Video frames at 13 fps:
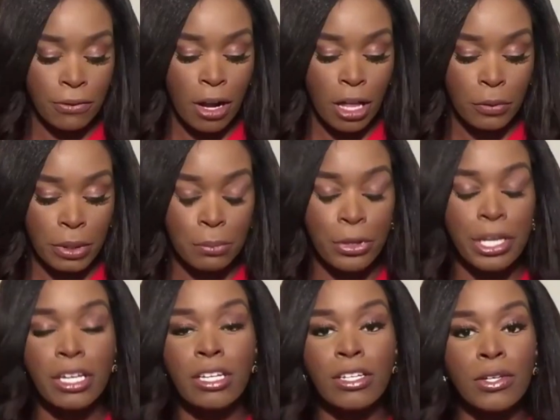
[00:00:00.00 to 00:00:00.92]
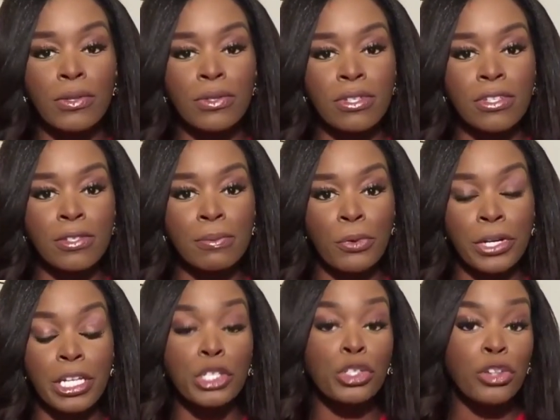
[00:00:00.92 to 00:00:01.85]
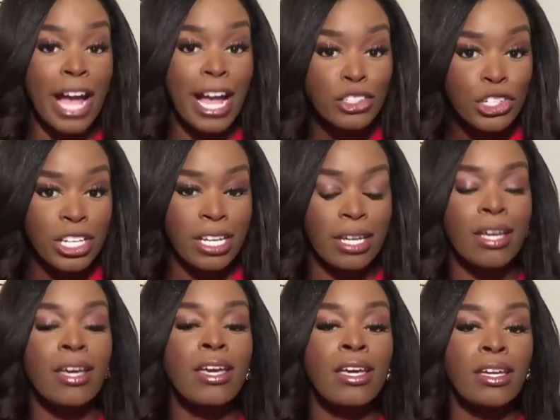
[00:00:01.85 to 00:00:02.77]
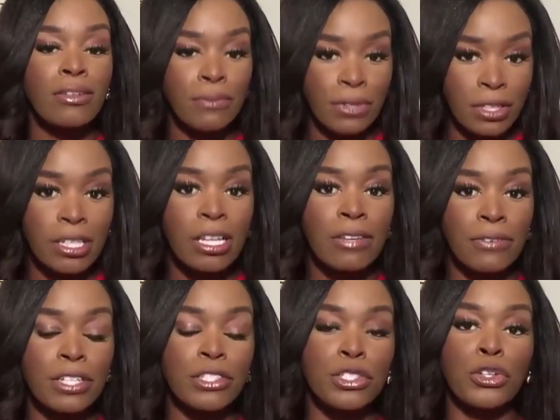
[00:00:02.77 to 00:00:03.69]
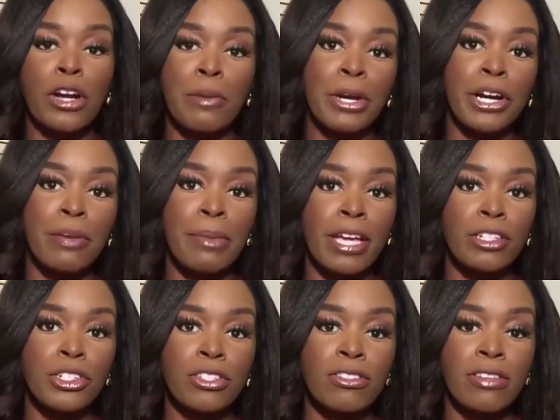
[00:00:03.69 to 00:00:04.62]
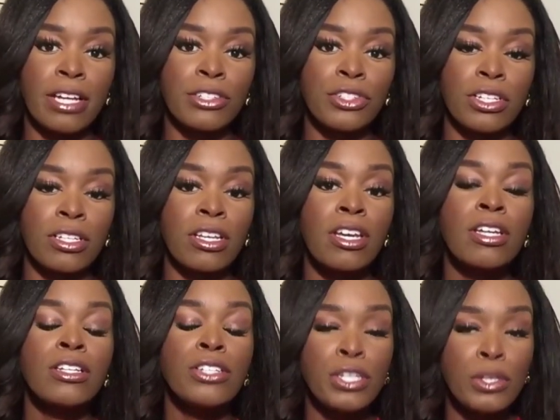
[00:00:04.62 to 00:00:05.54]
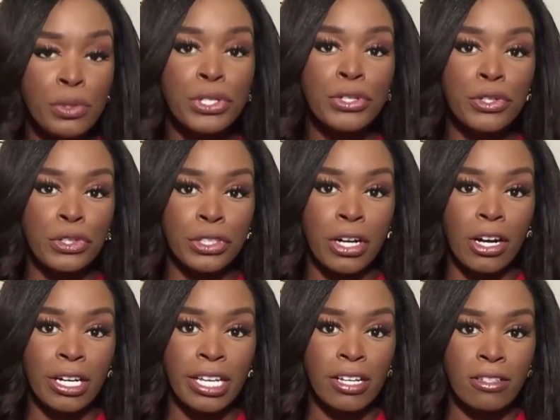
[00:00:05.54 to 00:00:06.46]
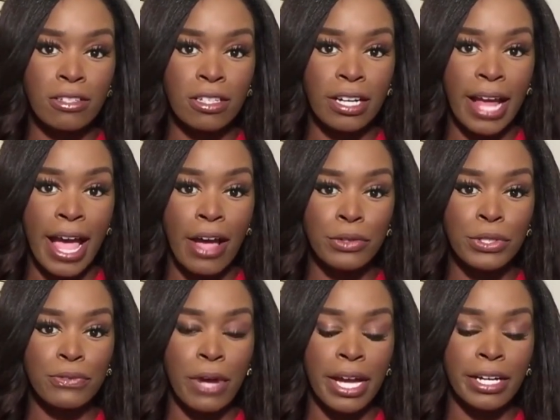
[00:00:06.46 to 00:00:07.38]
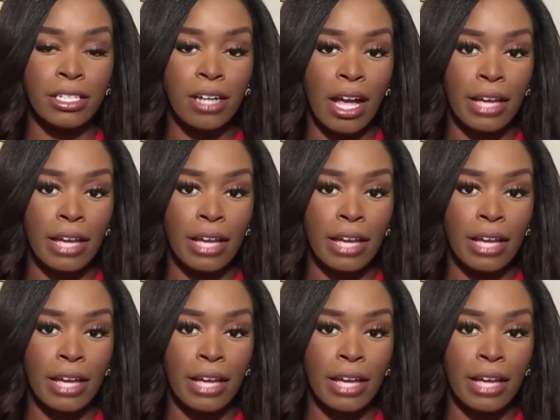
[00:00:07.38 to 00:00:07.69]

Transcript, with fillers: following breaking news this morning tragedy in Philadelphia's Strawberry Mansion section. Two children are killed in a house fire.